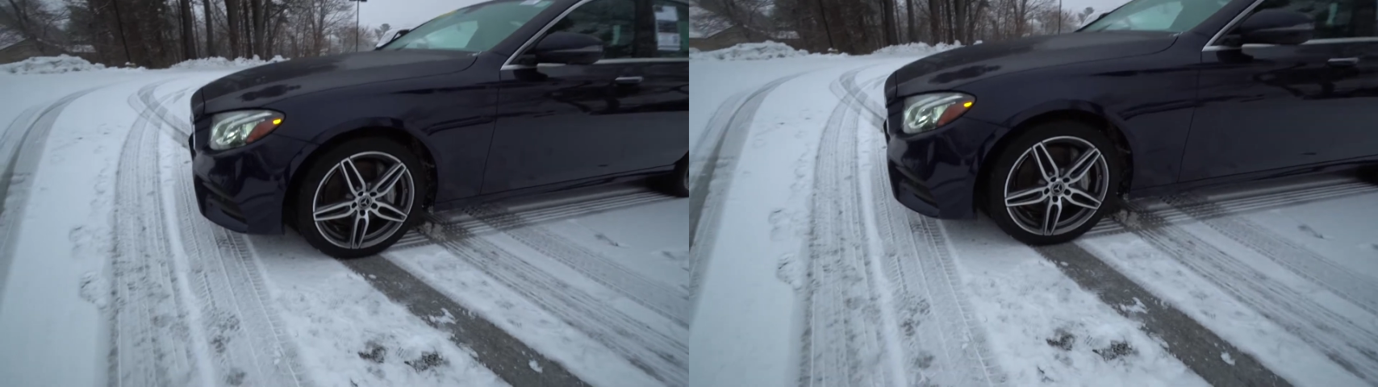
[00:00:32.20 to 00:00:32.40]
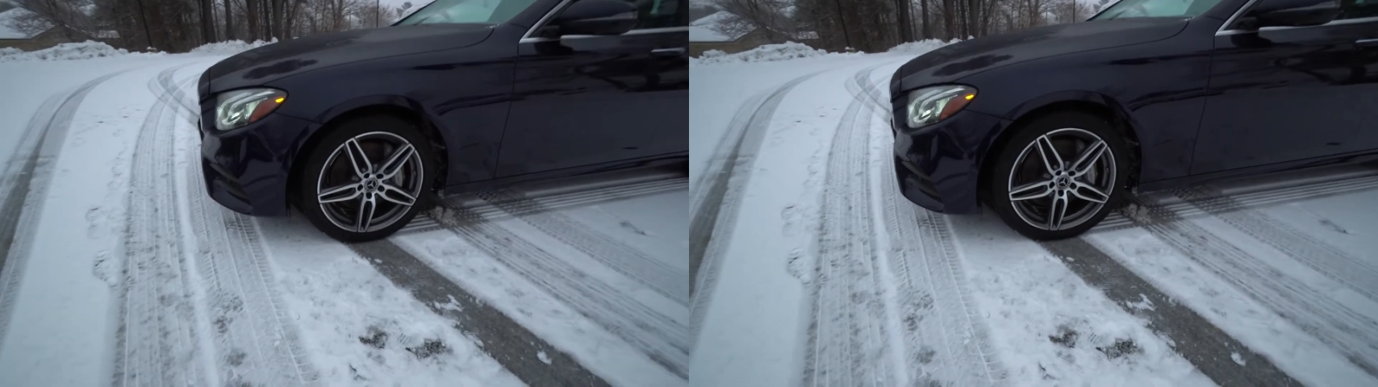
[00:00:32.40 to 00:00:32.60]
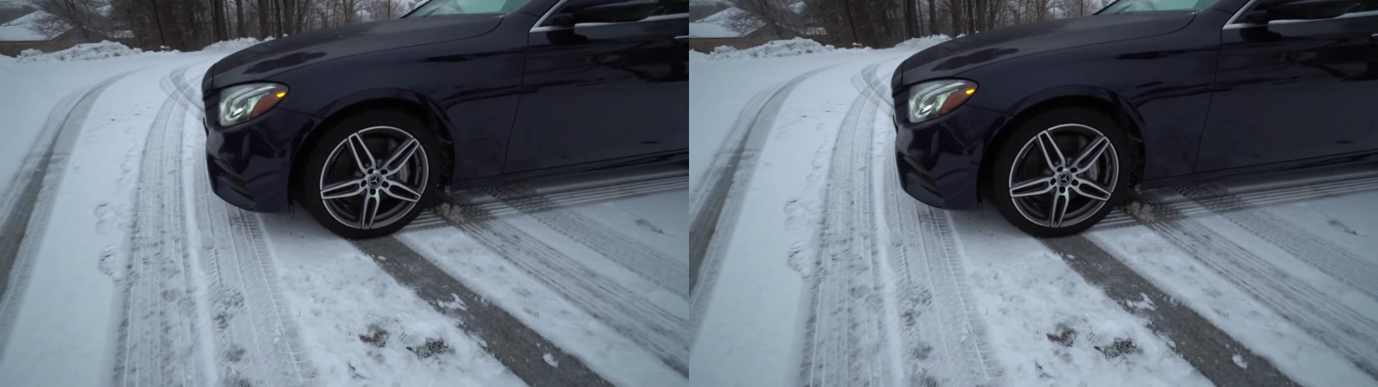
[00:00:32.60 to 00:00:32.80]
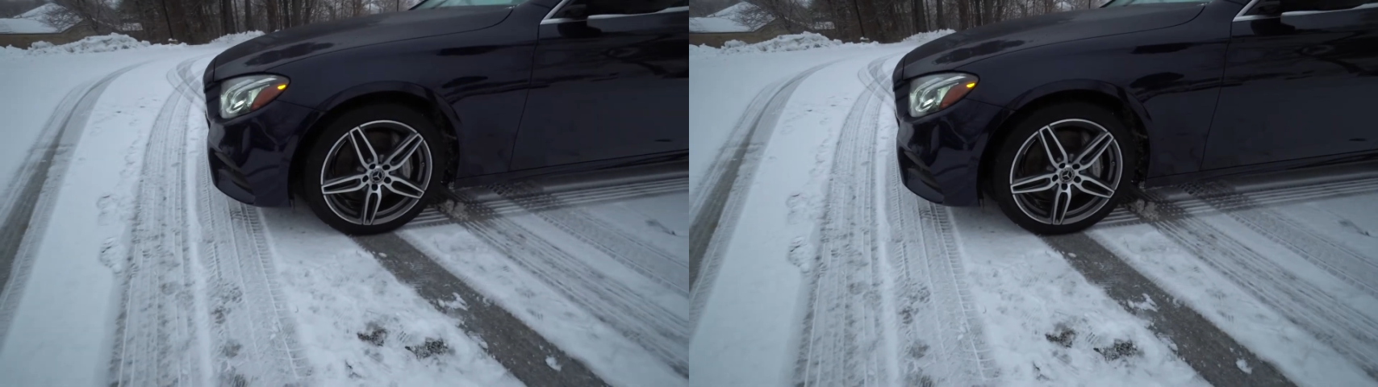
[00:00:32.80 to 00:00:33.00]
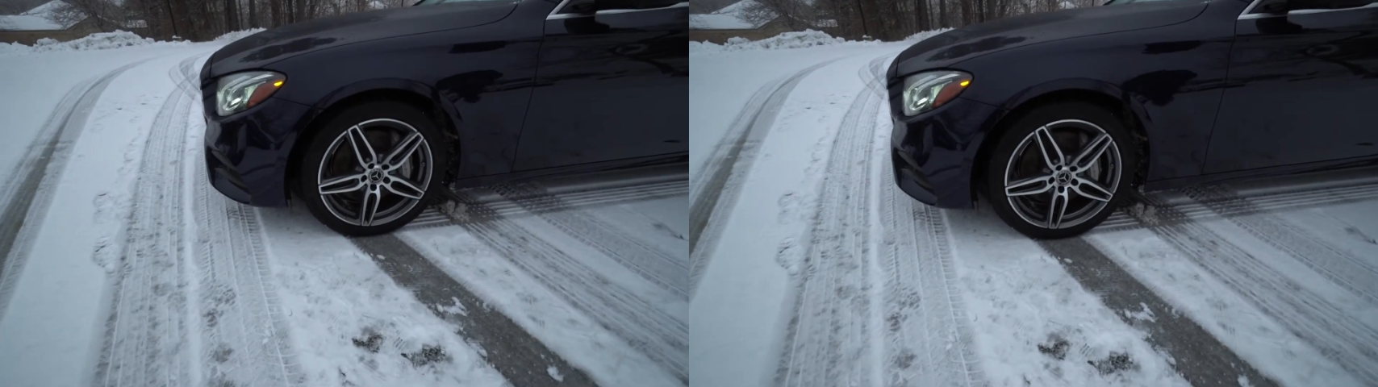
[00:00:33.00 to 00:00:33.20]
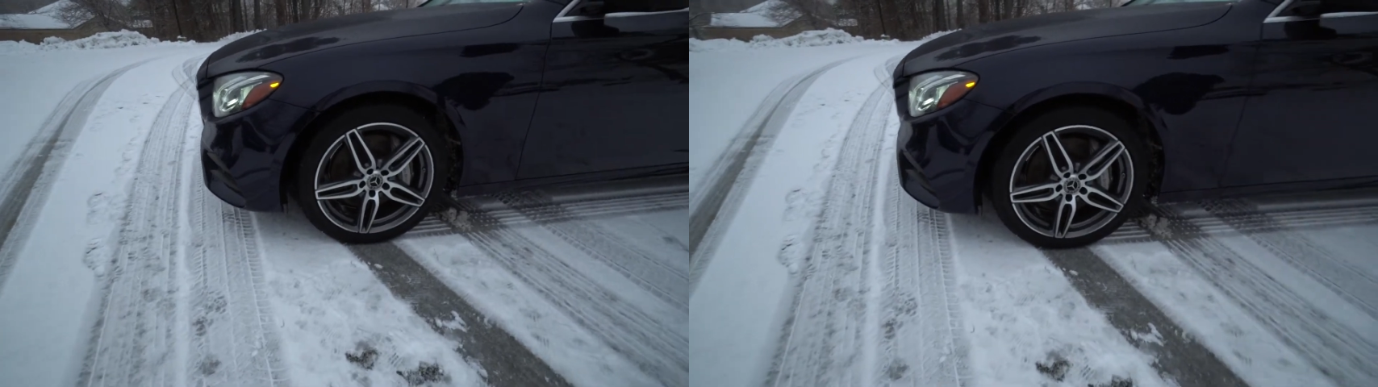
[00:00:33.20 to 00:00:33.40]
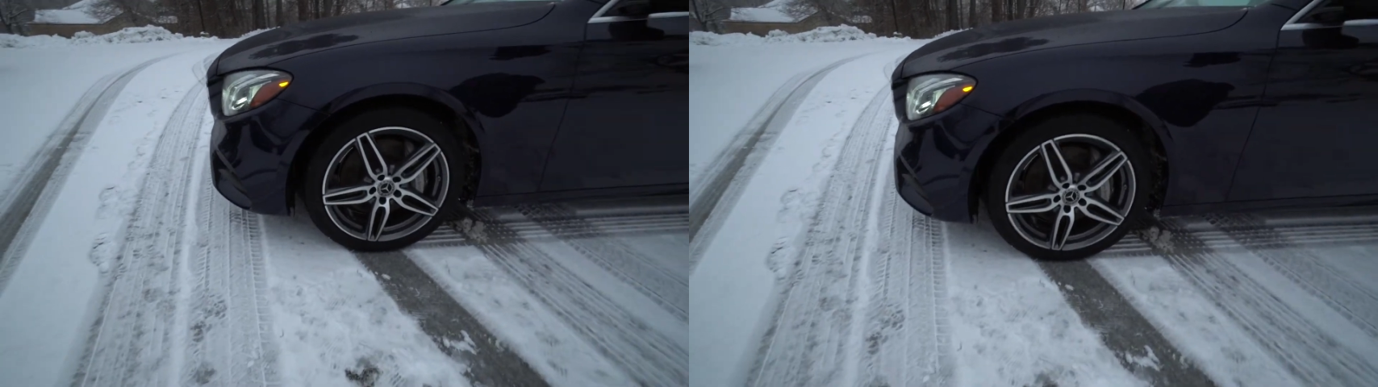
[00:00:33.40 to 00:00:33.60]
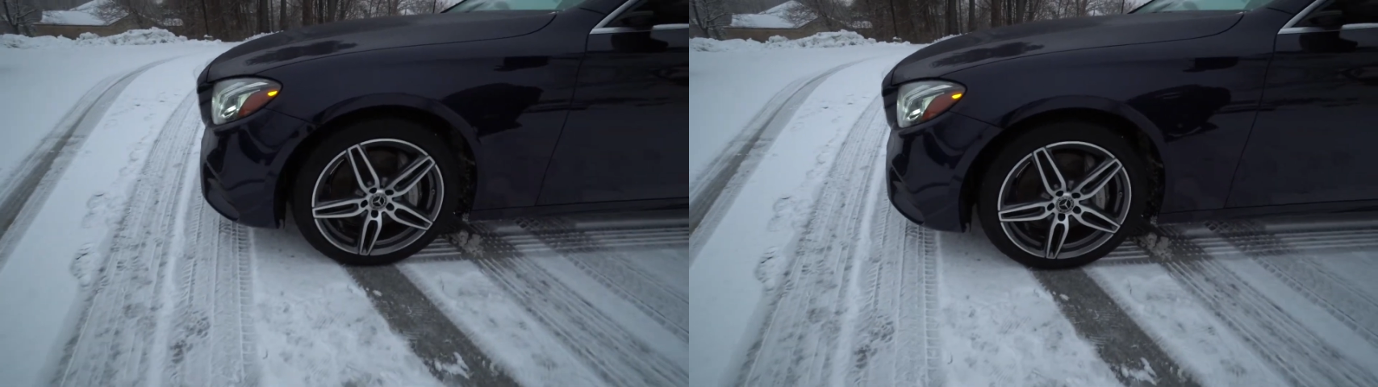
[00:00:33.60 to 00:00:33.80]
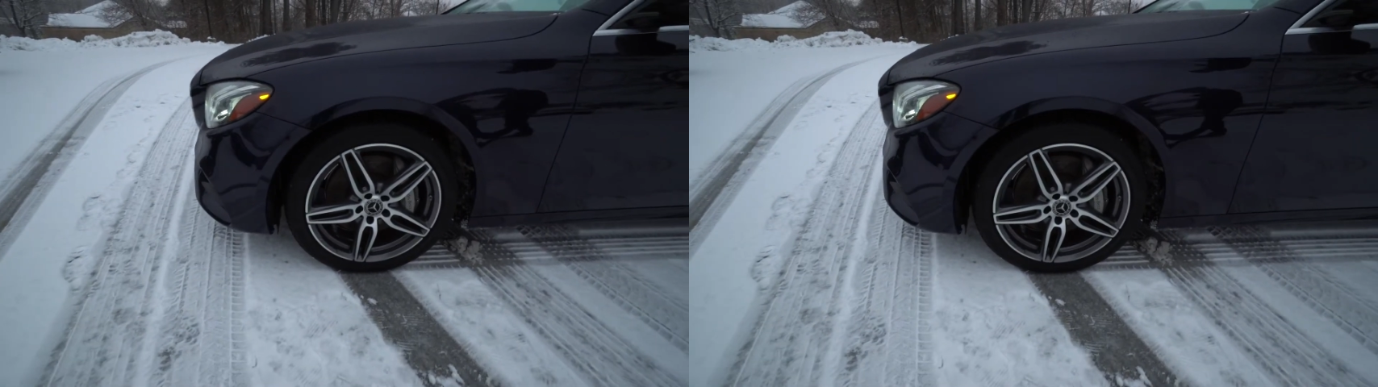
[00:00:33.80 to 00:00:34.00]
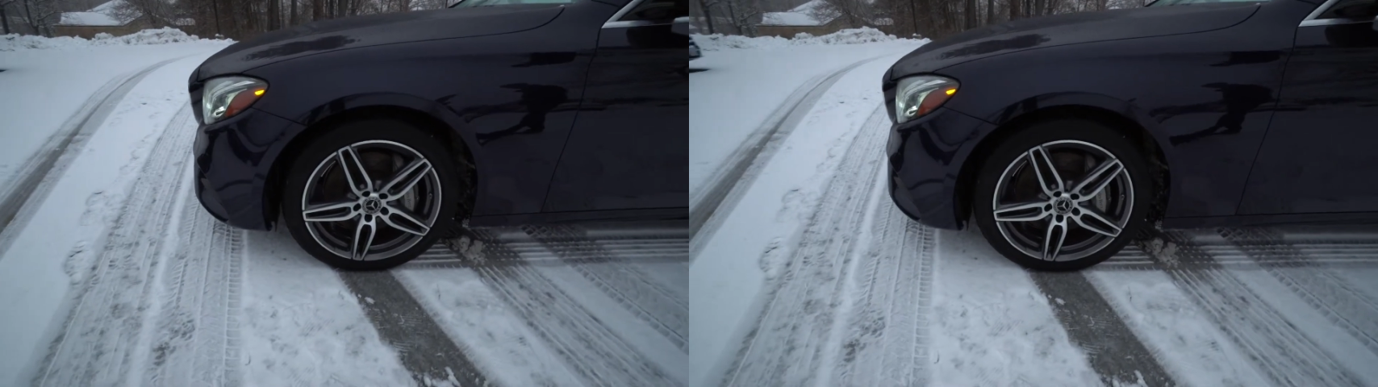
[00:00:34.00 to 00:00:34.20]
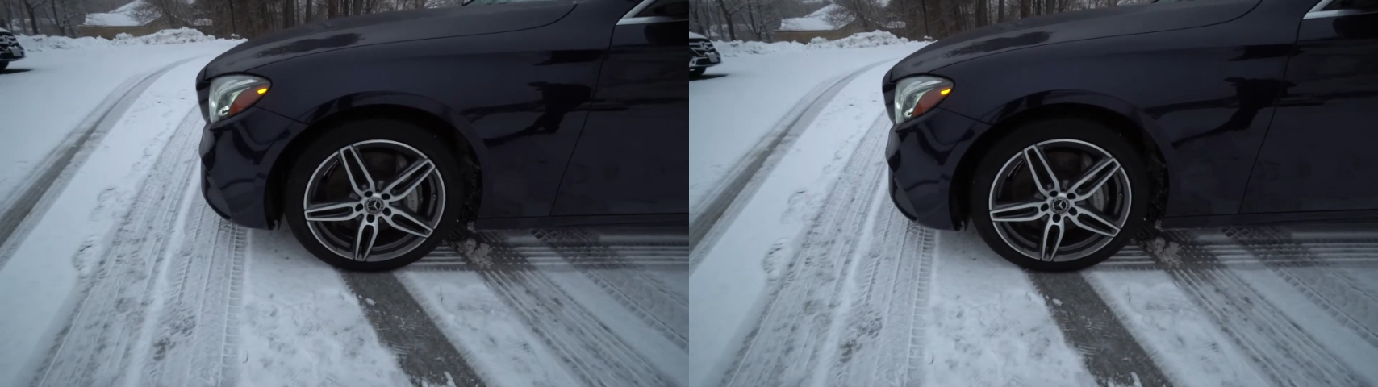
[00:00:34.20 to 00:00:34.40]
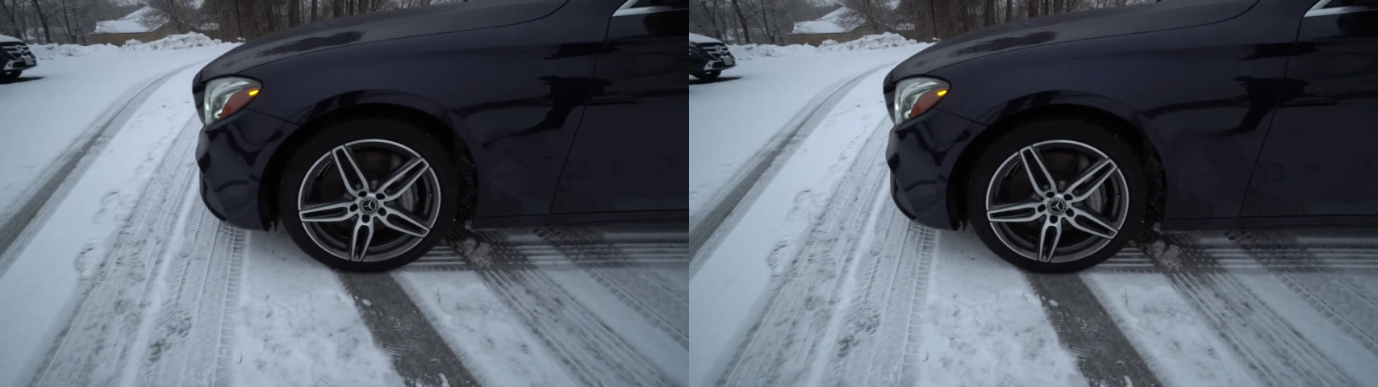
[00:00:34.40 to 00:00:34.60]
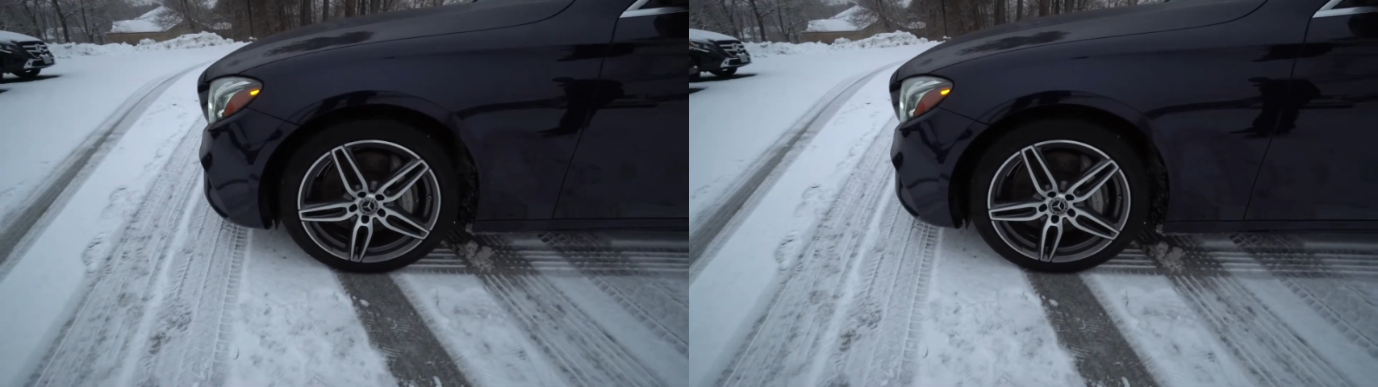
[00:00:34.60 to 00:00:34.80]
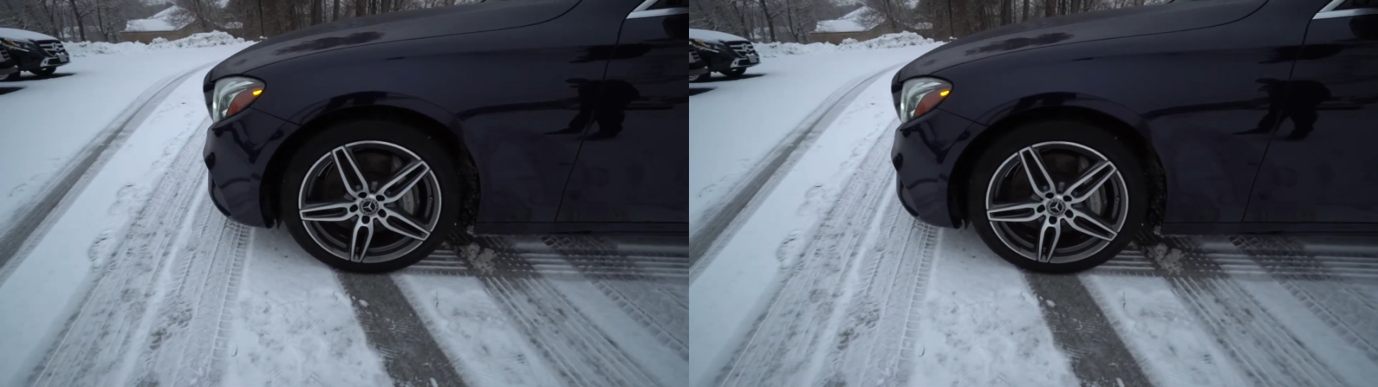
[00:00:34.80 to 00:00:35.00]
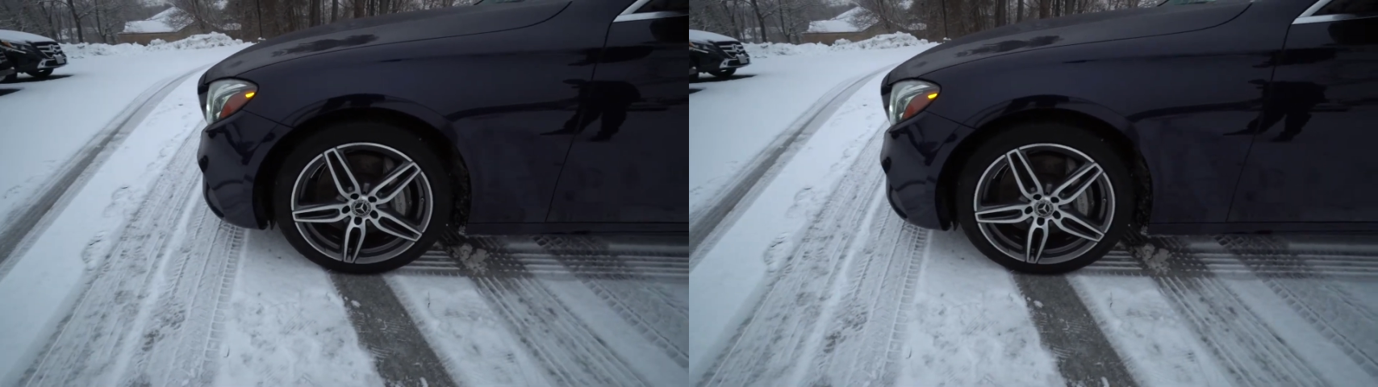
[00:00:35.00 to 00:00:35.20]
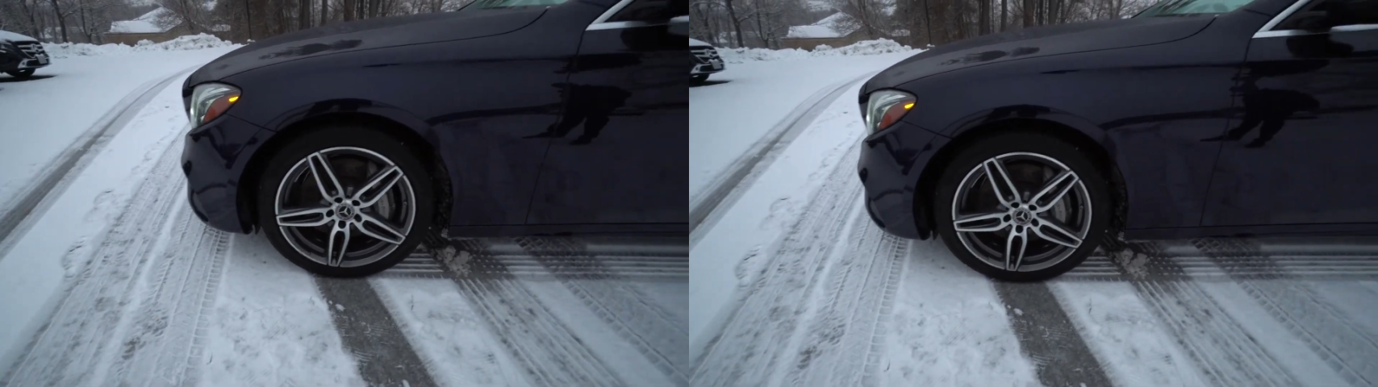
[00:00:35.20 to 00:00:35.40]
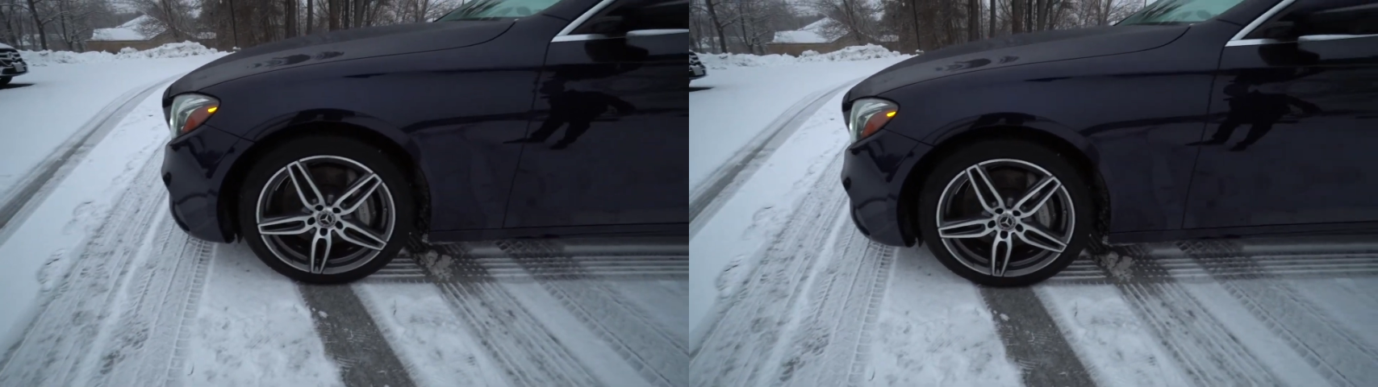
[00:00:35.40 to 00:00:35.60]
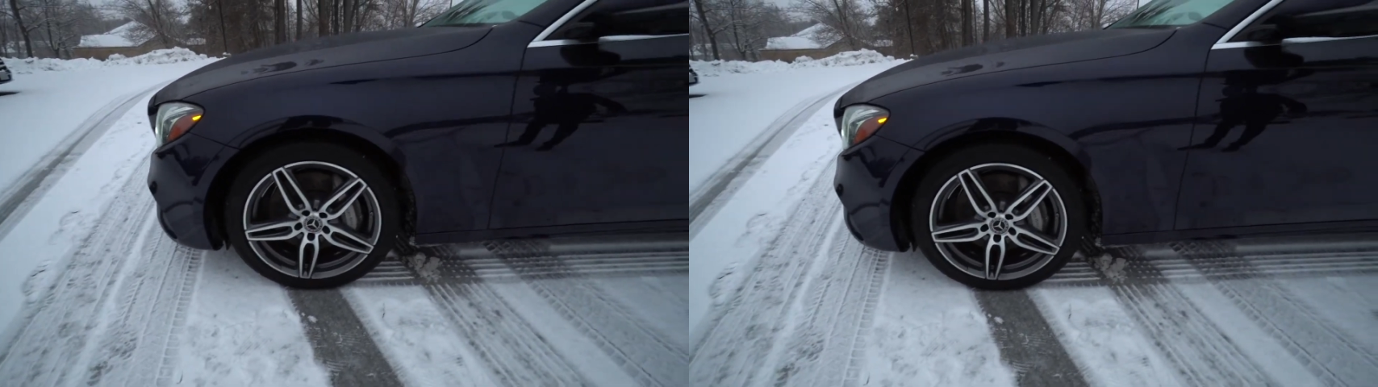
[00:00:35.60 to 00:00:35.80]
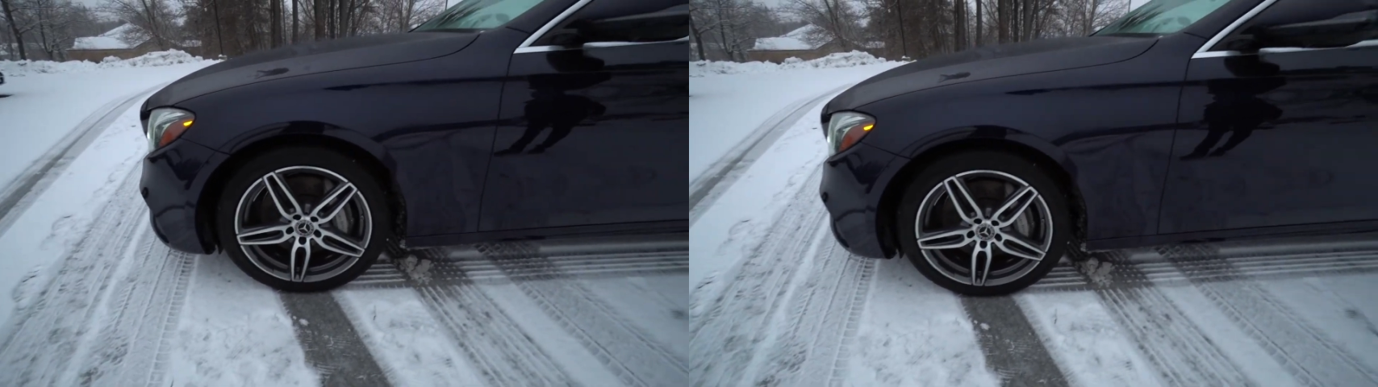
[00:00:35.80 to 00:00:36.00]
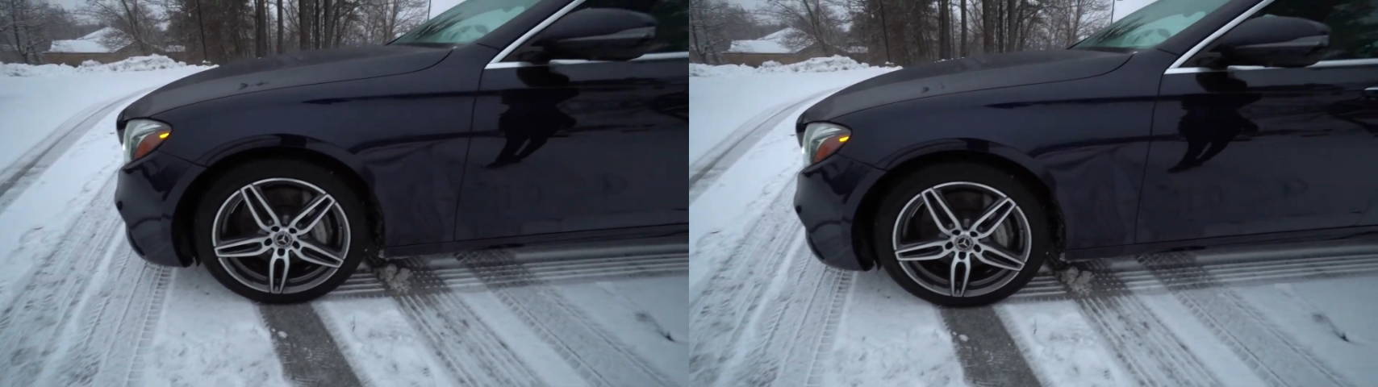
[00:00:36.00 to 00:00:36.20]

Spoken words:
No face is visible, so there are no lips to read.